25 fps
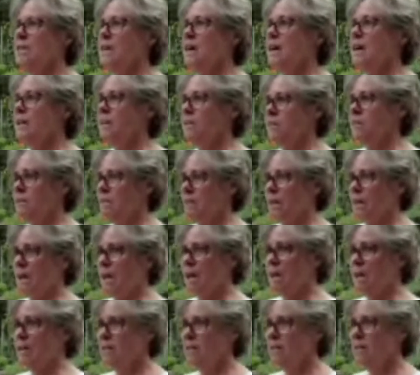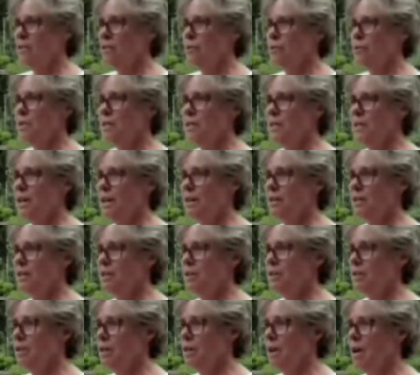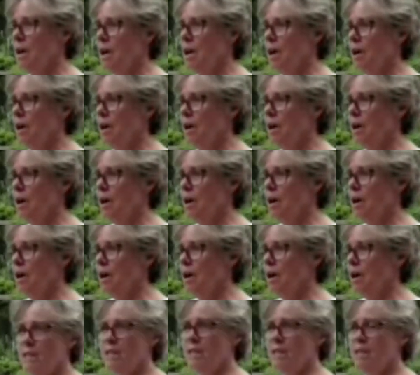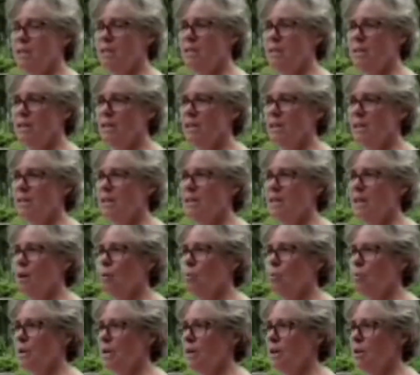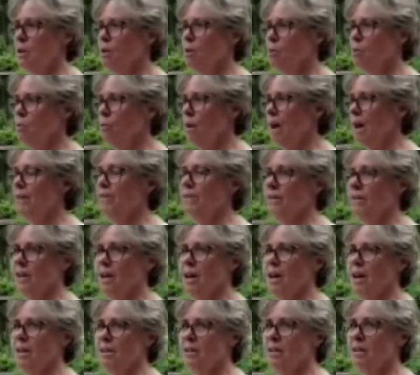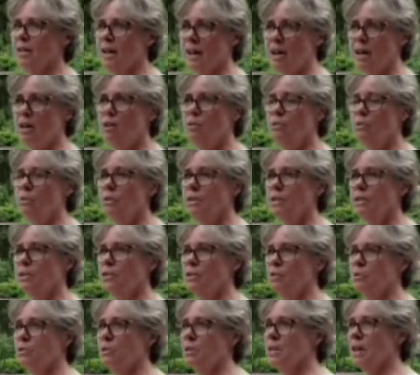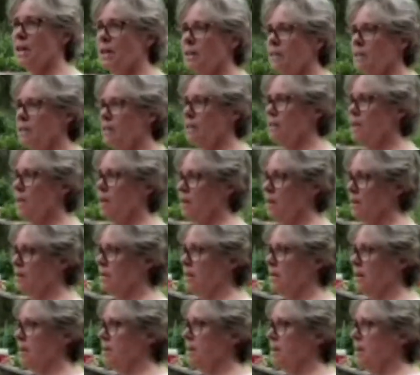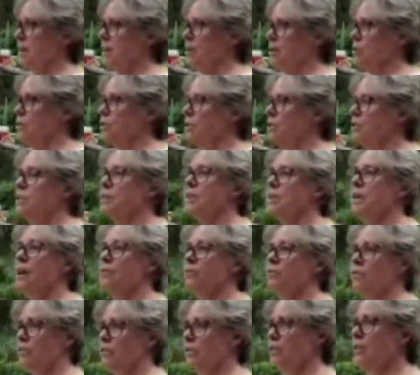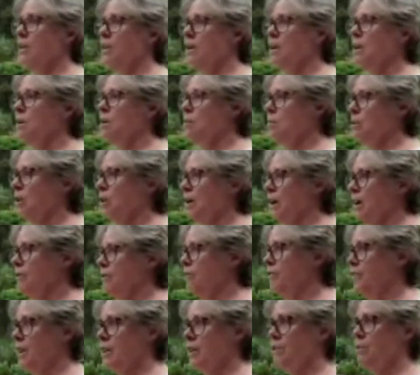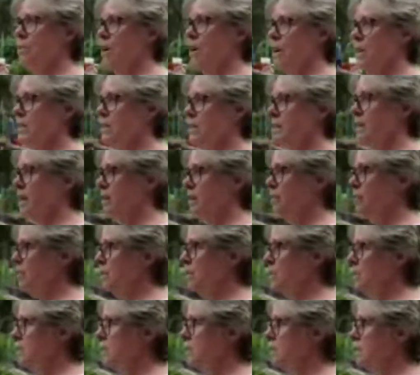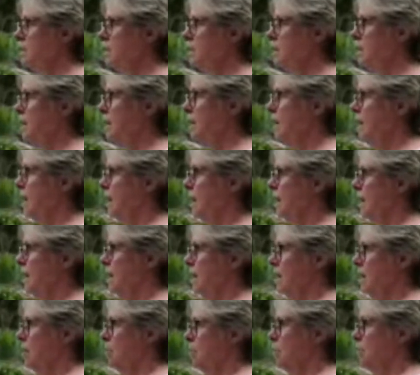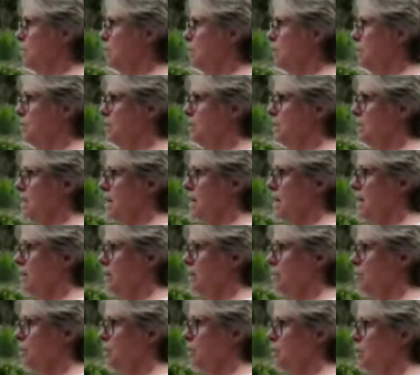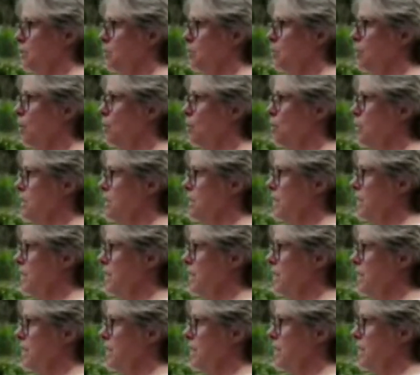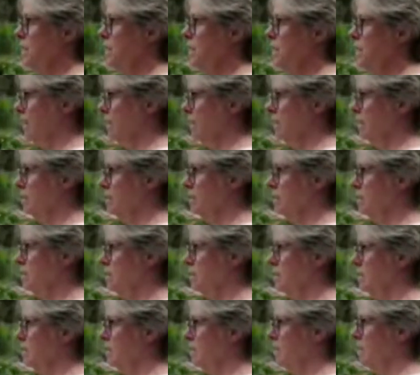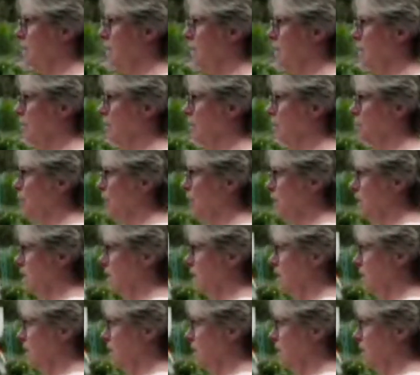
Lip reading: started the garden. So we started fundraising, and that's how we run the garden now, is through the day-to-day costs are covered by our fundraising efforts. So we started with a small section of gardens on the